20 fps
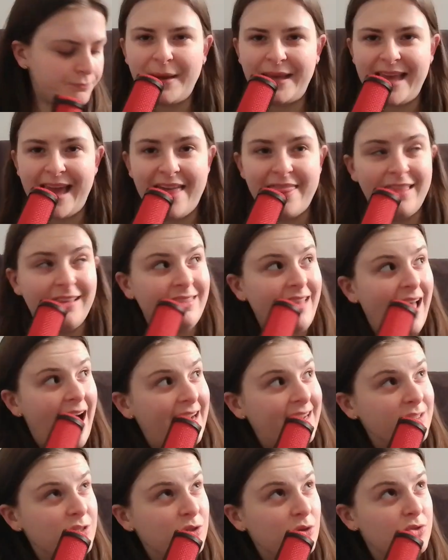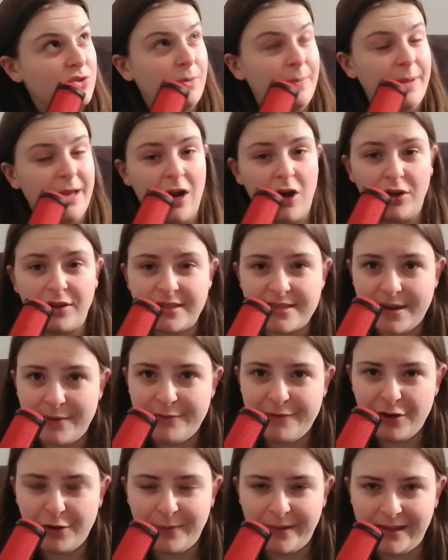But yeah, the lighting's also a bit odd because I'm
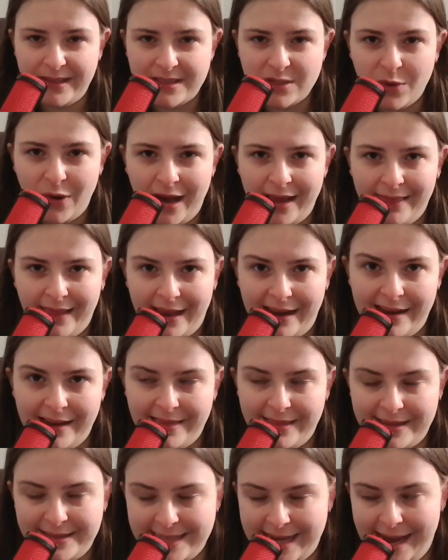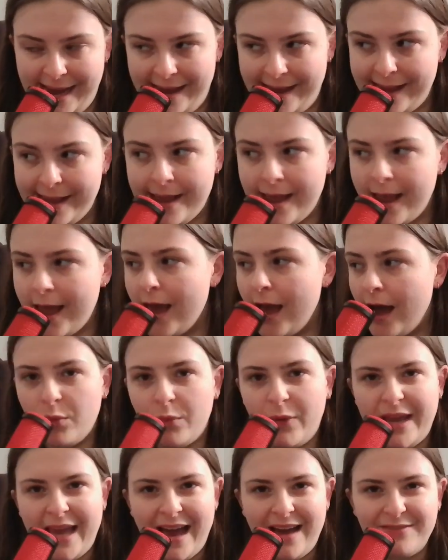filming this quite late in the day.
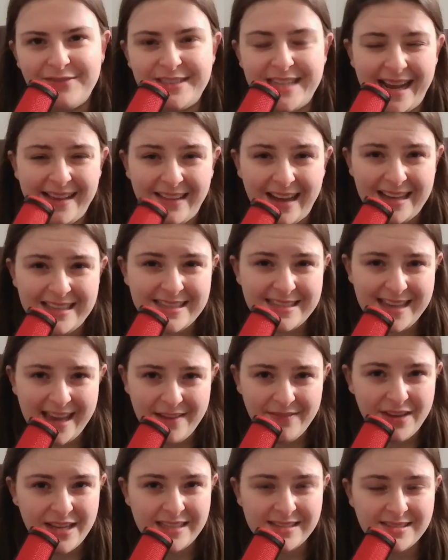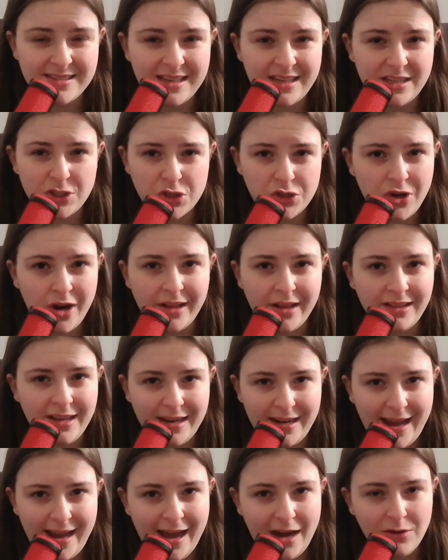We have daylight savings in
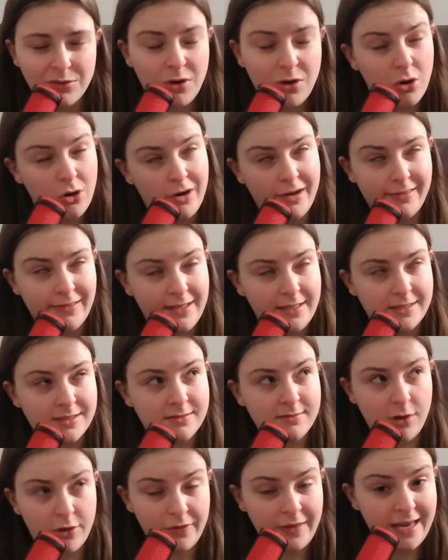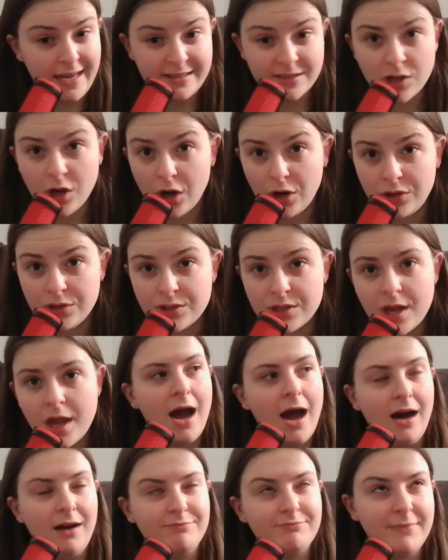Australia now, or at least on the East Coast,
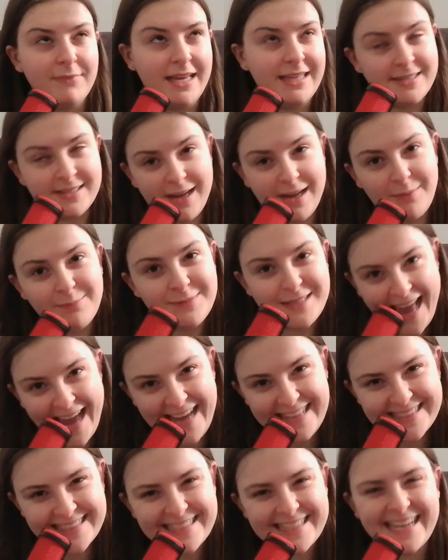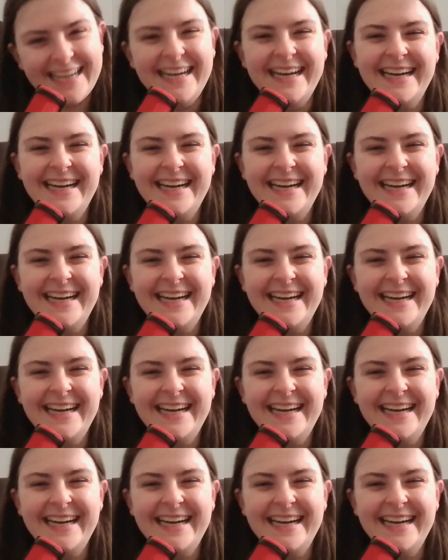in some states.